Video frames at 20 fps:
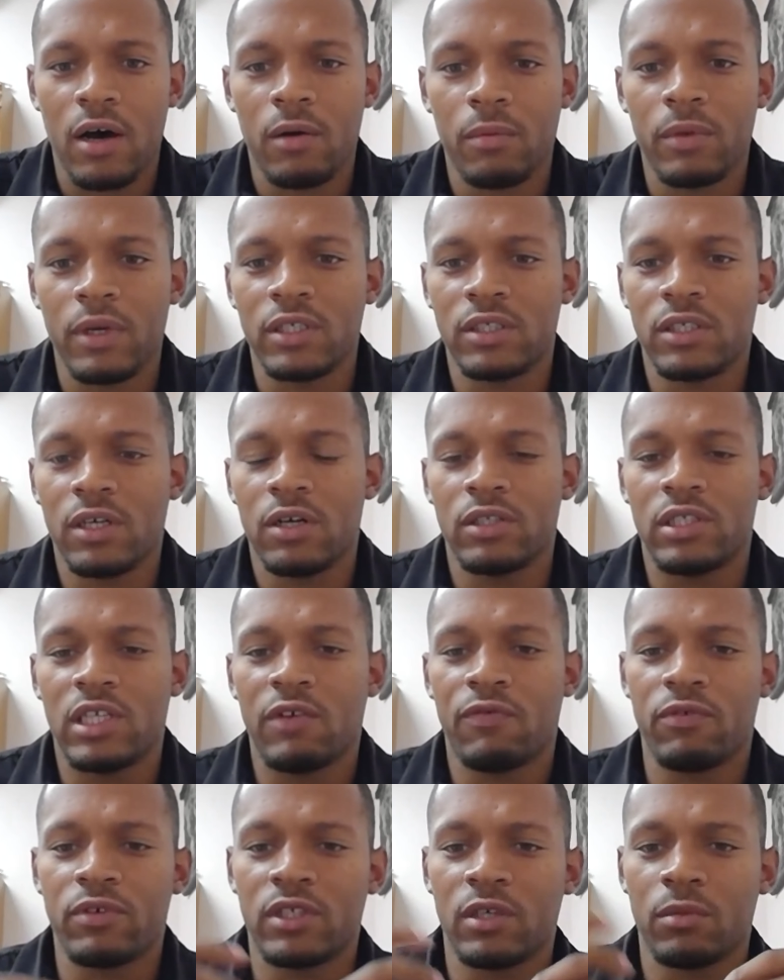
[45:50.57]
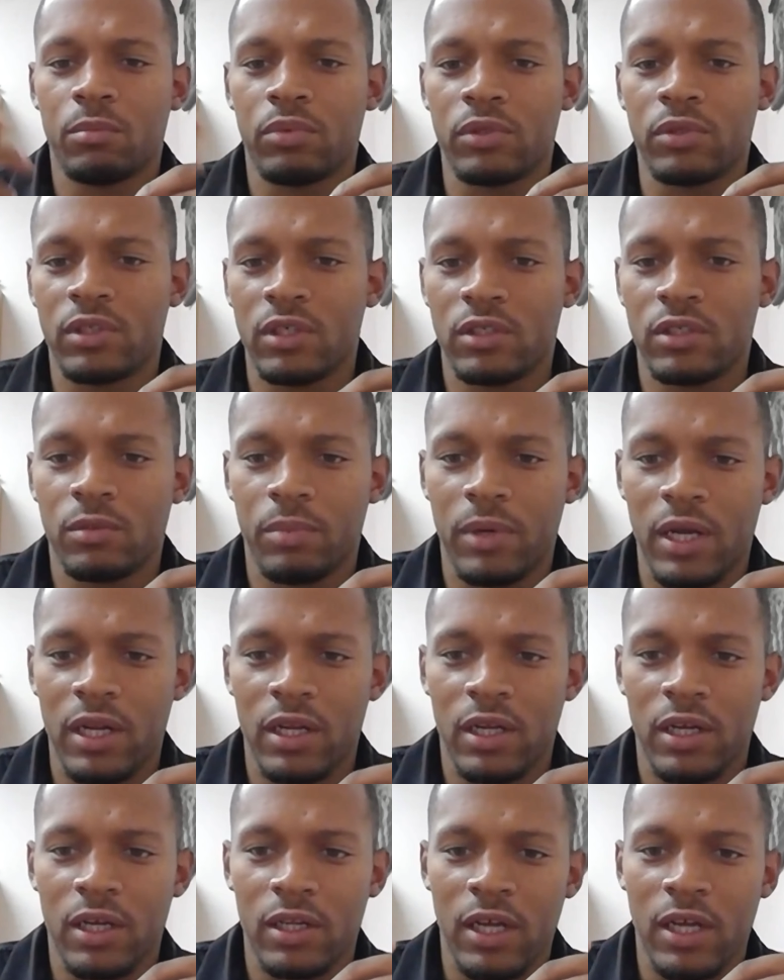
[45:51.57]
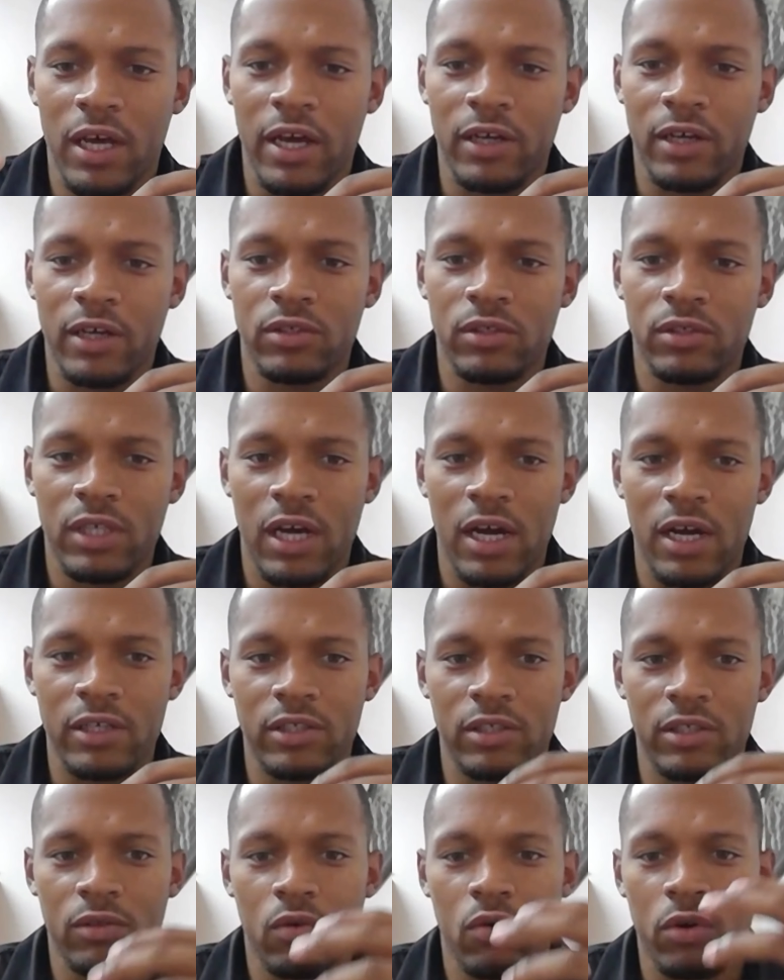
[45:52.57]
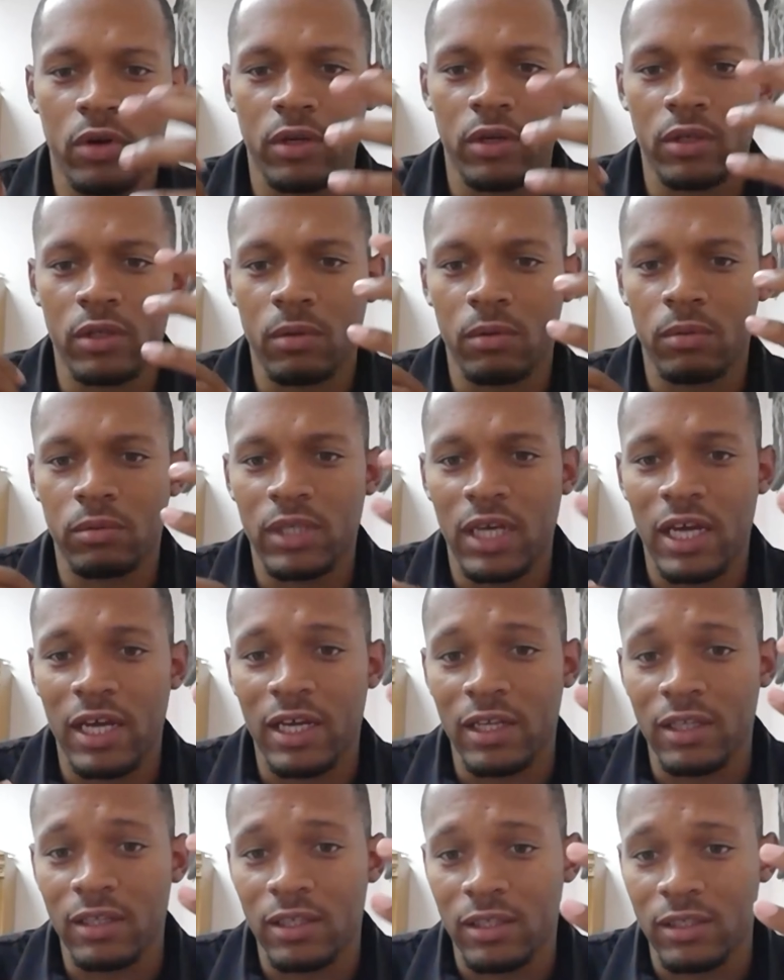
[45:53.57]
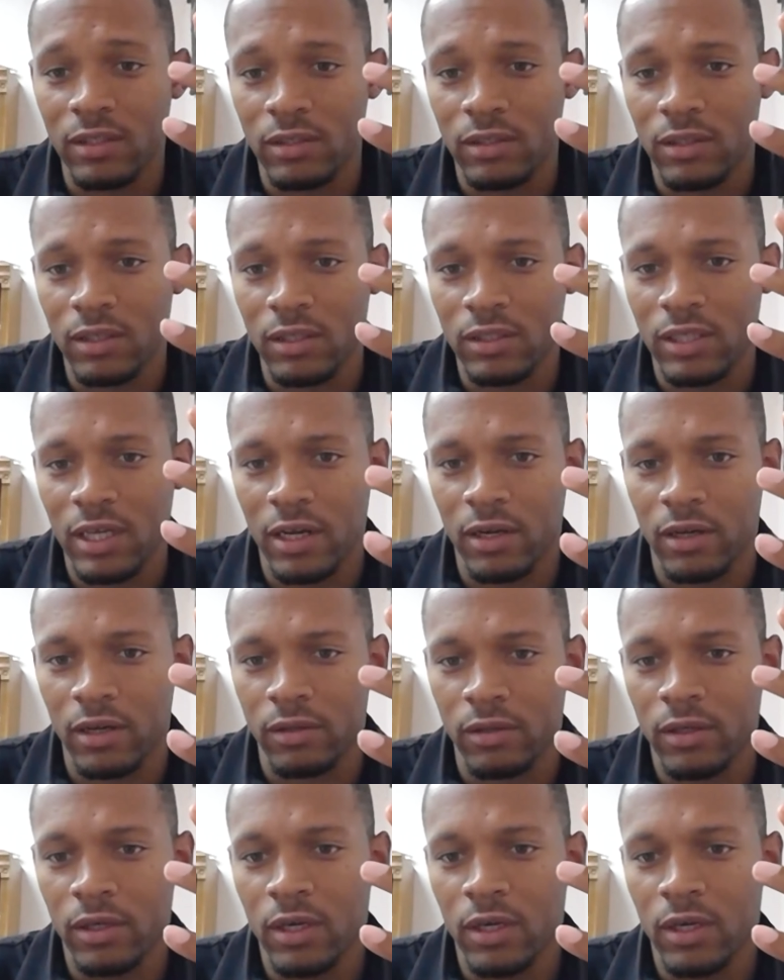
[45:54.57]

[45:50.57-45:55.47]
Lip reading: Is there a difference in participating in the exercising or taking the data?